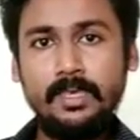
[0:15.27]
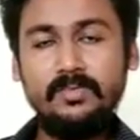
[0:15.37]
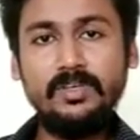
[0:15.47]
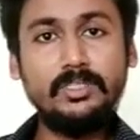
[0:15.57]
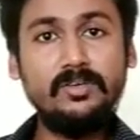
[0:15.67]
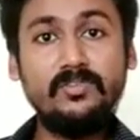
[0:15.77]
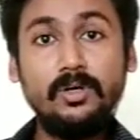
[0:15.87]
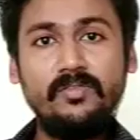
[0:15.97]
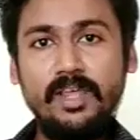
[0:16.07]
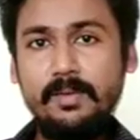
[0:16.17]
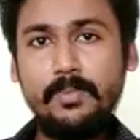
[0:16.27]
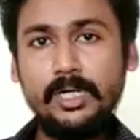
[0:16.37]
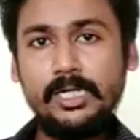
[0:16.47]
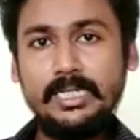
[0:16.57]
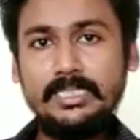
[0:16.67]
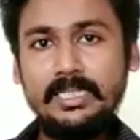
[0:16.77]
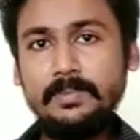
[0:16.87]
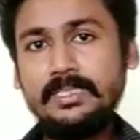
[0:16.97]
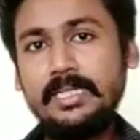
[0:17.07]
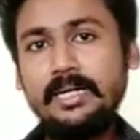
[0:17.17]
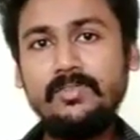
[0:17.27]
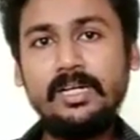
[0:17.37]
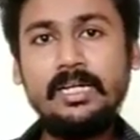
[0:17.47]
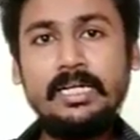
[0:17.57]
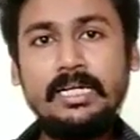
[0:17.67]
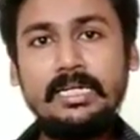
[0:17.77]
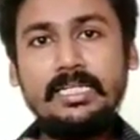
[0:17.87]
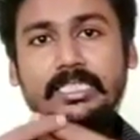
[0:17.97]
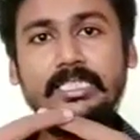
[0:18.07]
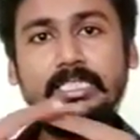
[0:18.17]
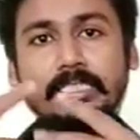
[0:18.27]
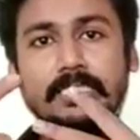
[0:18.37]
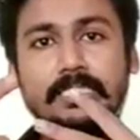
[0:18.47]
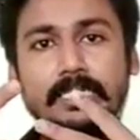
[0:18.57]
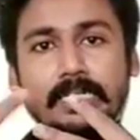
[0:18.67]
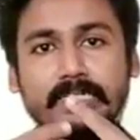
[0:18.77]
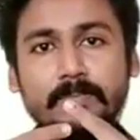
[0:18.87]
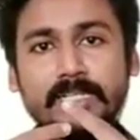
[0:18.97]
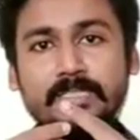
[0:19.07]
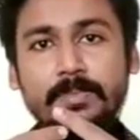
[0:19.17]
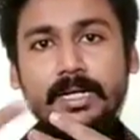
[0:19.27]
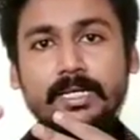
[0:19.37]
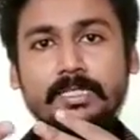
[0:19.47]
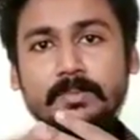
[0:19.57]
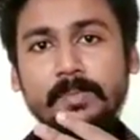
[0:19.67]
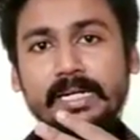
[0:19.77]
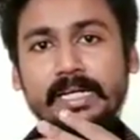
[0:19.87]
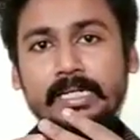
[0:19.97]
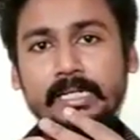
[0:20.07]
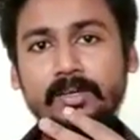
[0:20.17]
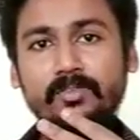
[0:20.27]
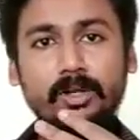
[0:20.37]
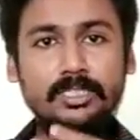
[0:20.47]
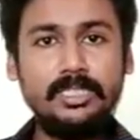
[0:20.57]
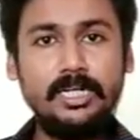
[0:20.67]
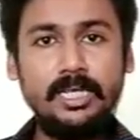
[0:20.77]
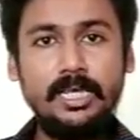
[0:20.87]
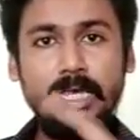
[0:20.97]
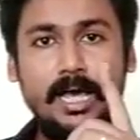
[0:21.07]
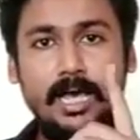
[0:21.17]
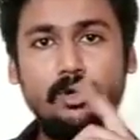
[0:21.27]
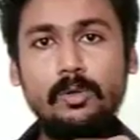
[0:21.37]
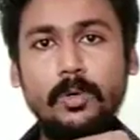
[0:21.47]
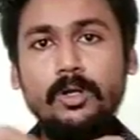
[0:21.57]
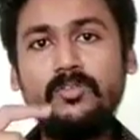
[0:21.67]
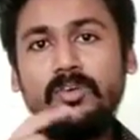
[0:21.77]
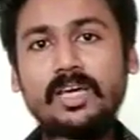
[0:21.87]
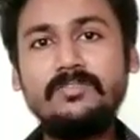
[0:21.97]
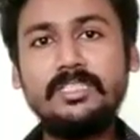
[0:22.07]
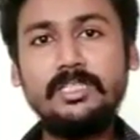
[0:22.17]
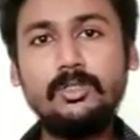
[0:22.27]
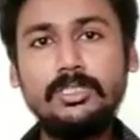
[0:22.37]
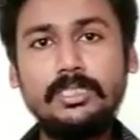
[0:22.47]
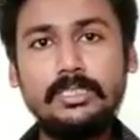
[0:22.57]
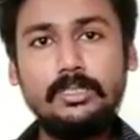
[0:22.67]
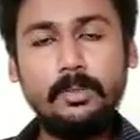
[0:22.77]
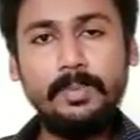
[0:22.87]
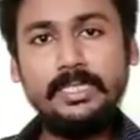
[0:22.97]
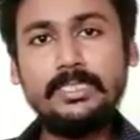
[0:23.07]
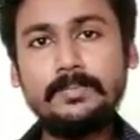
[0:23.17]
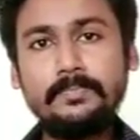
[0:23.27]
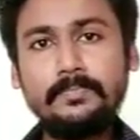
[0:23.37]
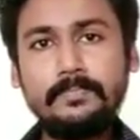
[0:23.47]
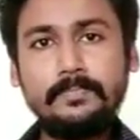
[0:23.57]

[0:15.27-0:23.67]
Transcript: We saw four very important concepts that were distance, displacement, speed and velocity. I hope all of you have seen those topics.